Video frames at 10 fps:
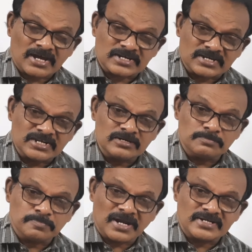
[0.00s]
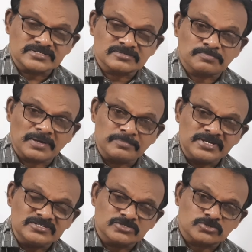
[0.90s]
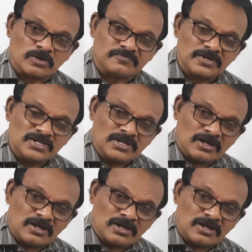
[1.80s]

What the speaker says: a green plants by means of